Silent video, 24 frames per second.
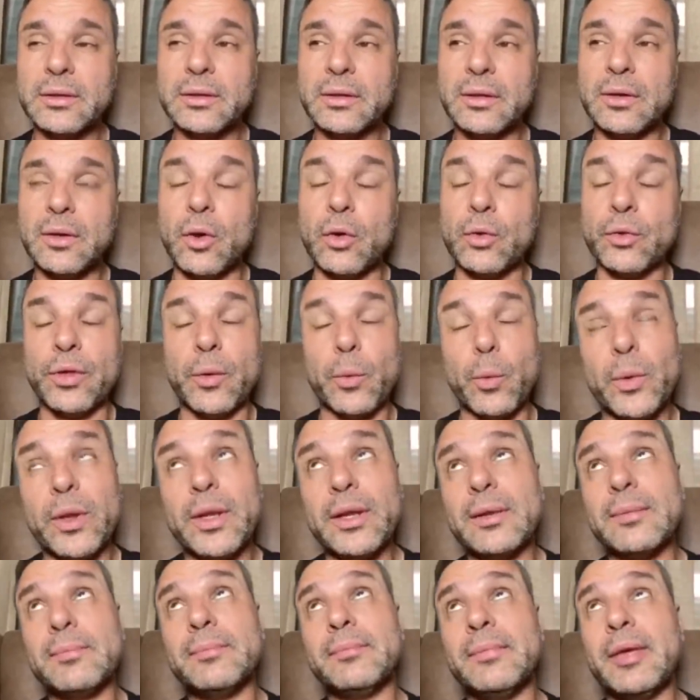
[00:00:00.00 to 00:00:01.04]
or that
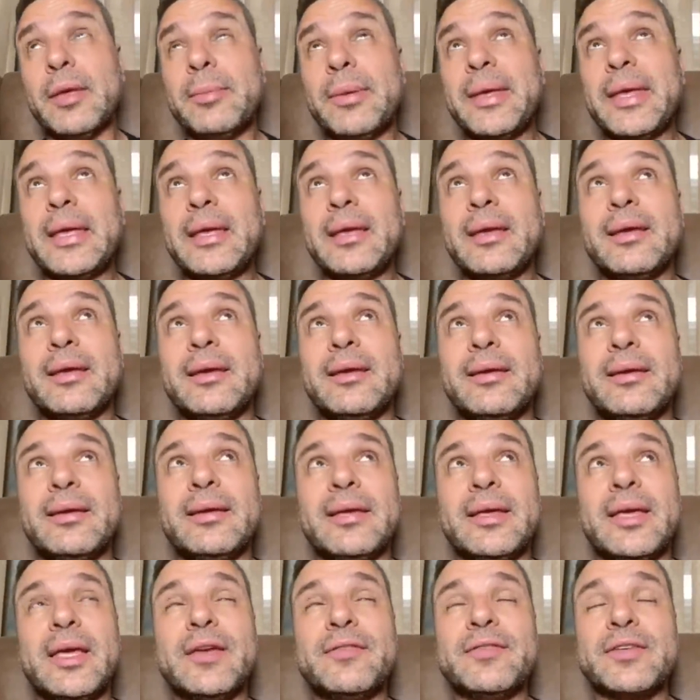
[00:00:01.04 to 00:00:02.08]
will maybe
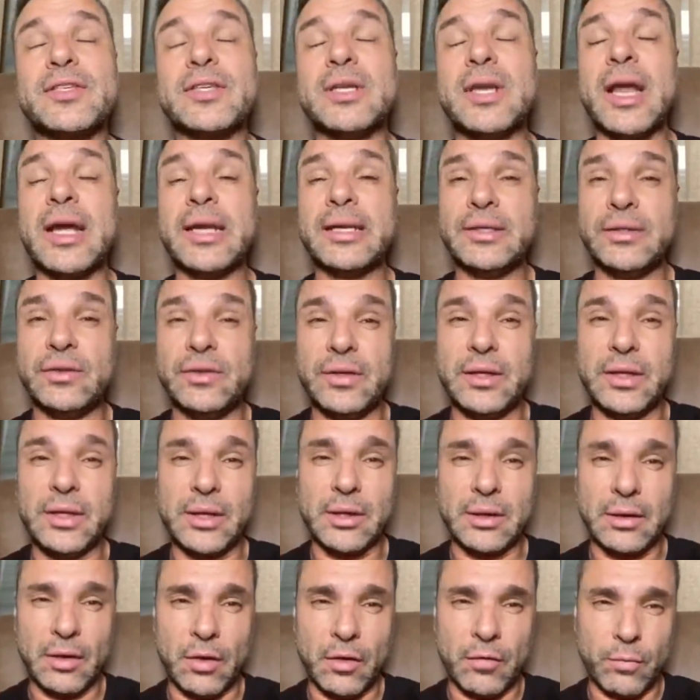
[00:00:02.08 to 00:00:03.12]
give us an
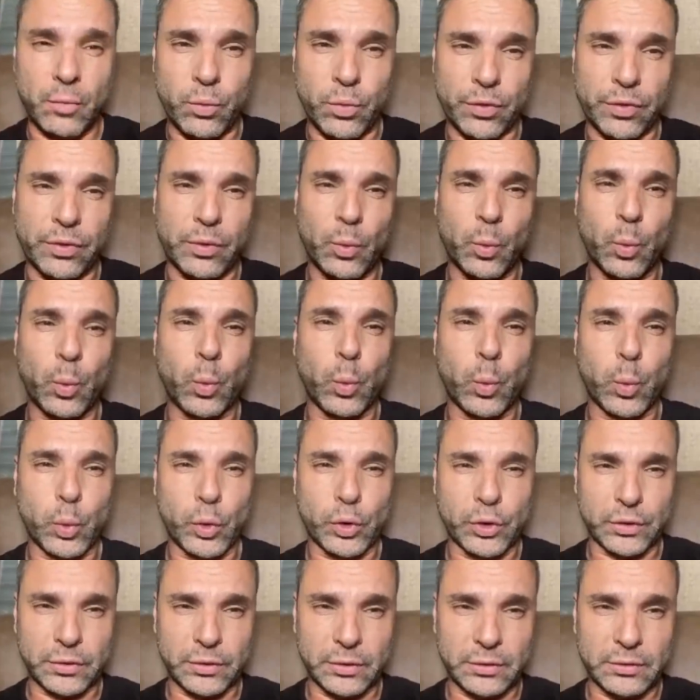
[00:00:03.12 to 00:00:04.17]
idea of what the
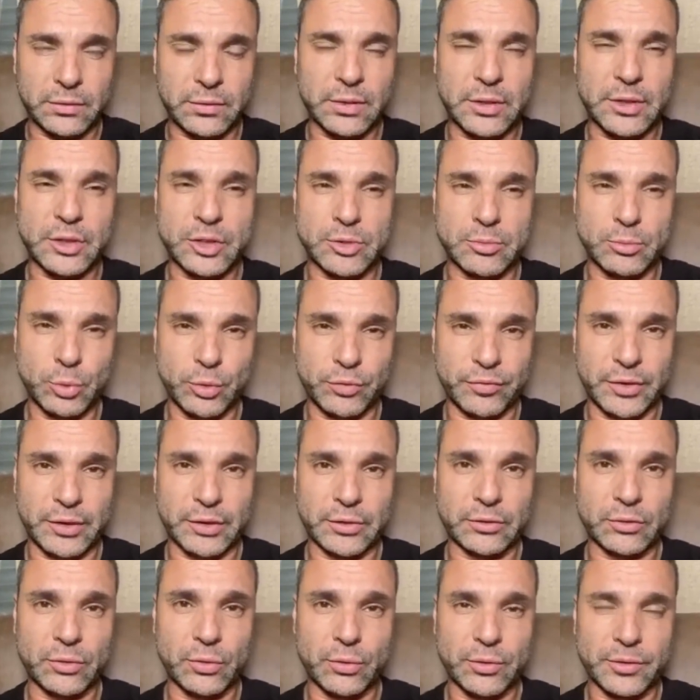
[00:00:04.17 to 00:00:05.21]
world is
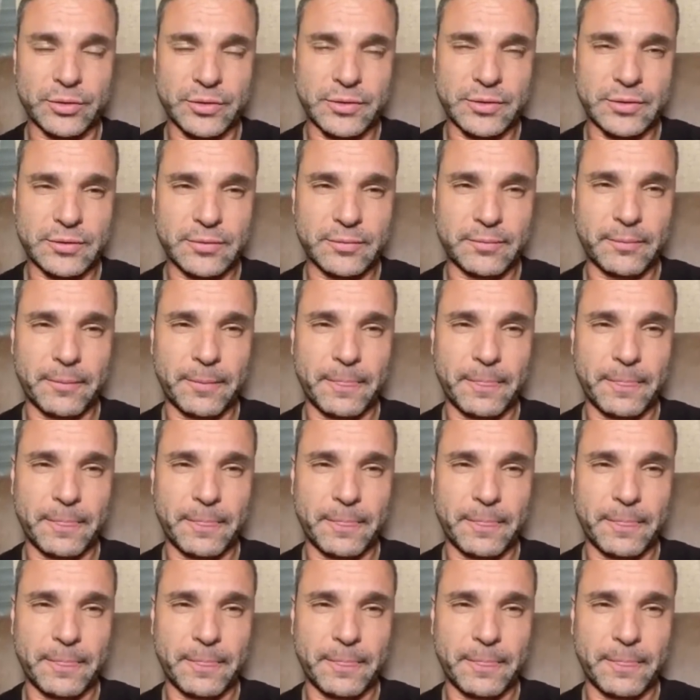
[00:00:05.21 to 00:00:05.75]
moving towards.